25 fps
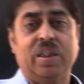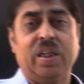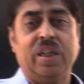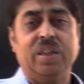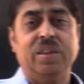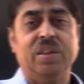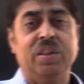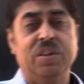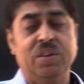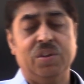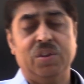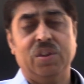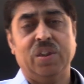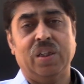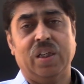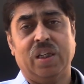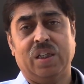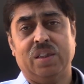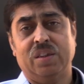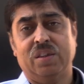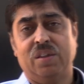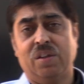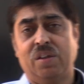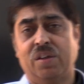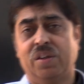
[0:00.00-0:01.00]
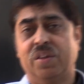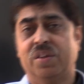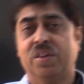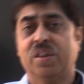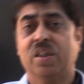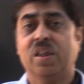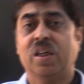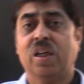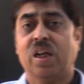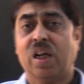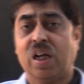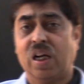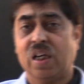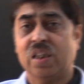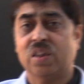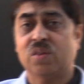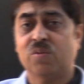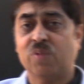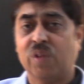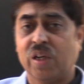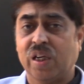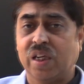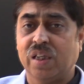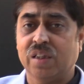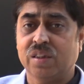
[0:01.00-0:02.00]
tangential acceleration as
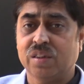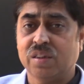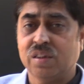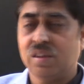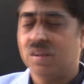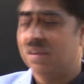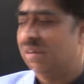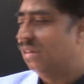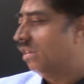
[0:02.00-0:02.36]
well as